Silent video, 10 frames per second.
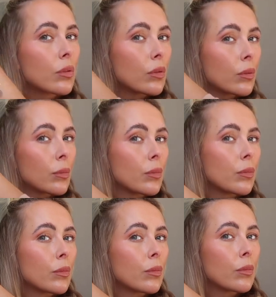
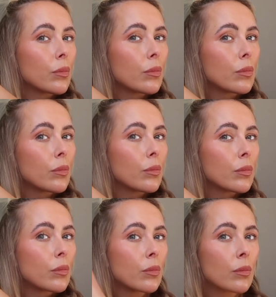
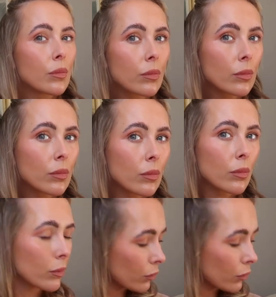Nobody speaks.